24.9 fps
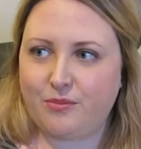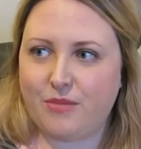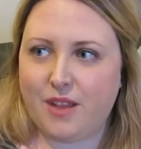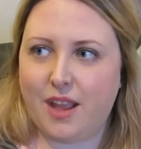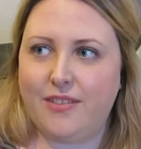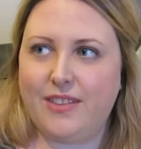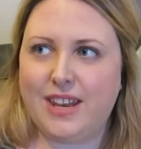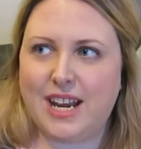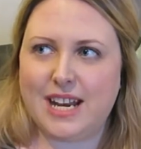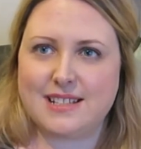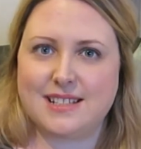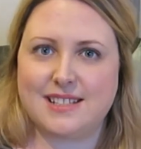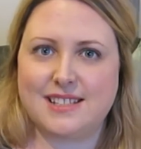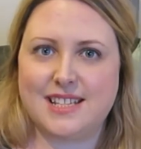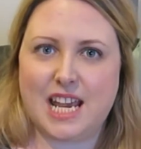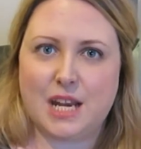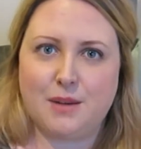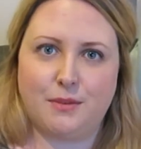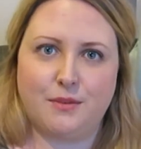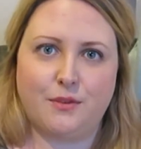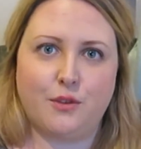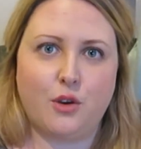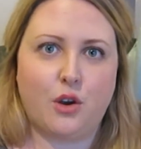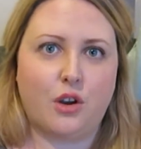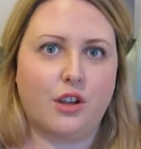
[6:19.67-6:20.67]
And then as I said,
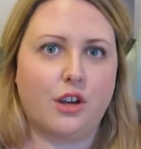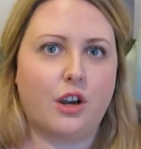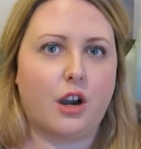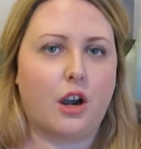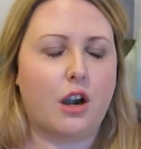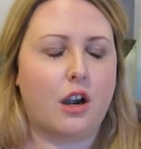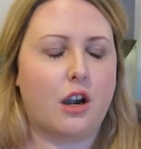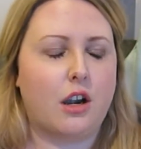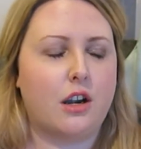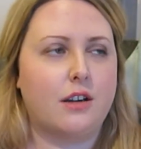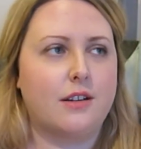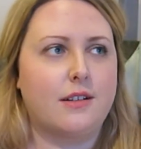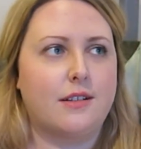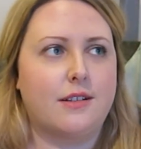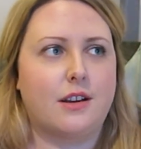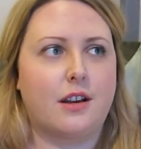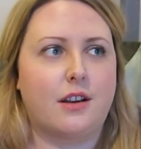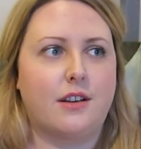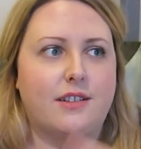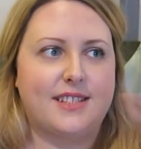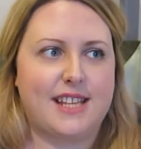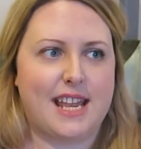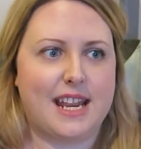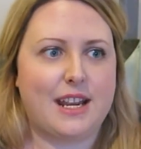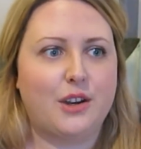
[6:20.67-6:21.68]
we've got like our
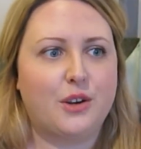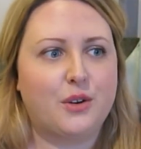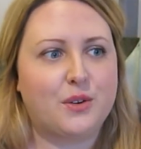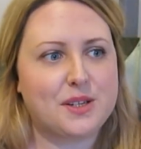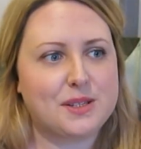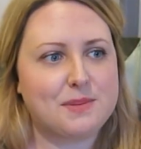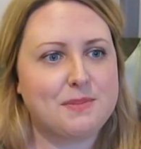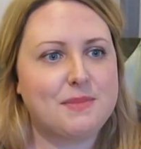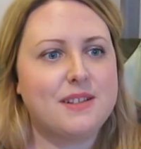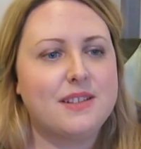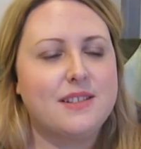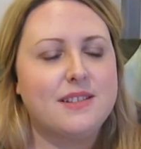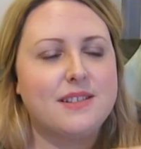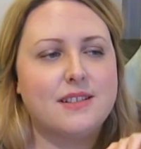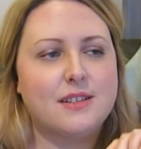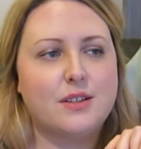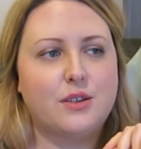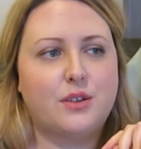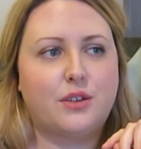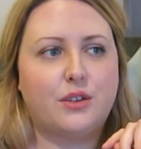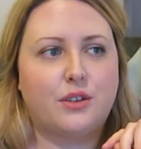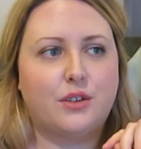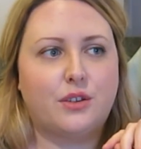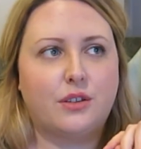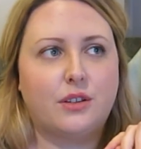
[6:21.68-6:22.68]
second Christmas
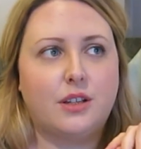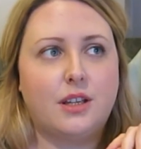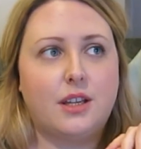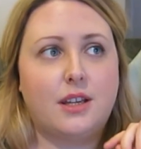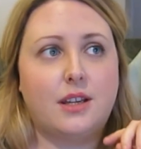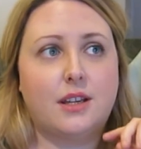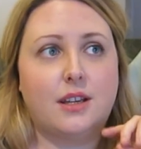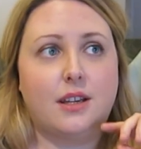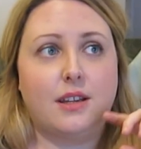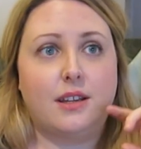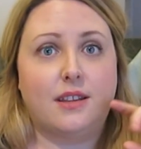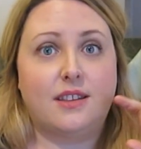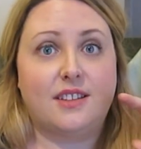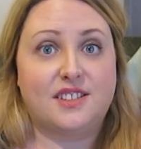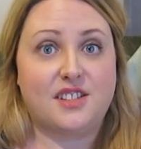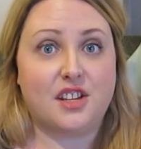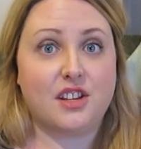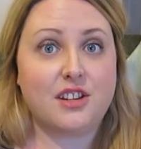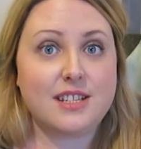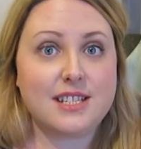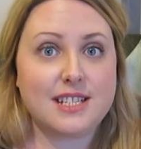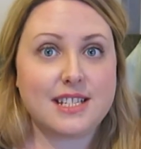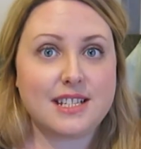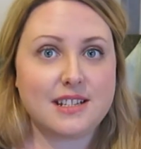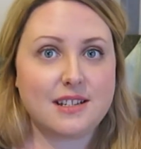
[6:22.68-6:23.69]
on the
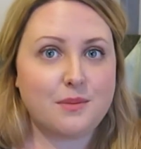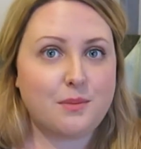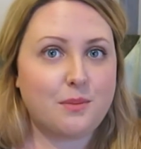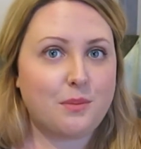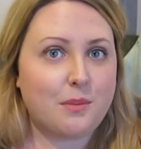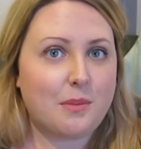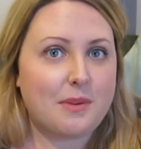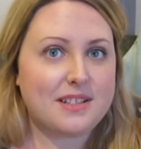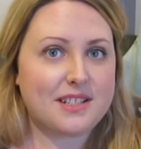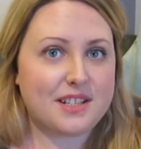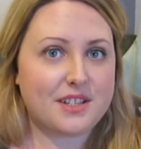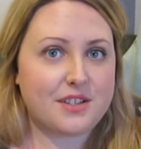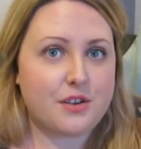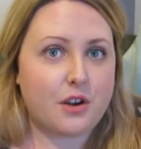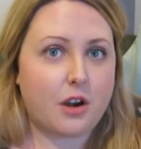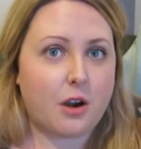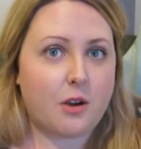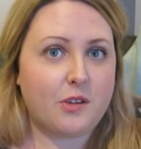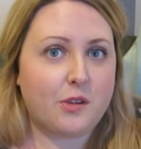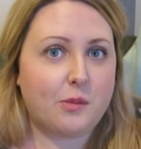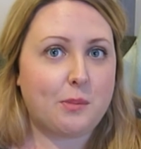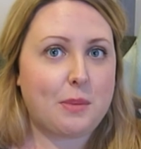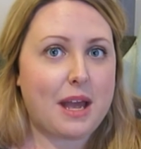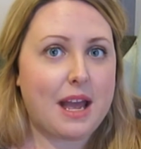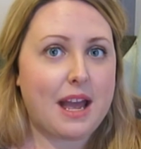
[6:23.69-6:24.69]
Sunday when my sister
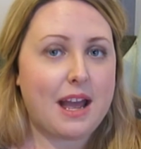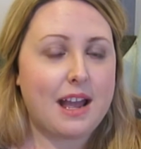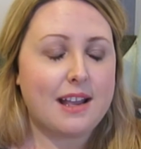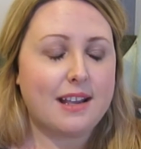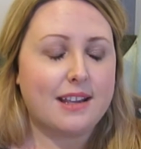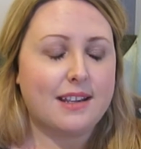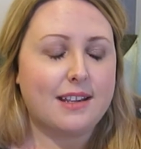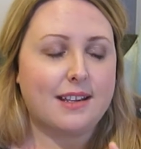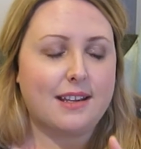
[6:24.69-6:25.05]
comes back.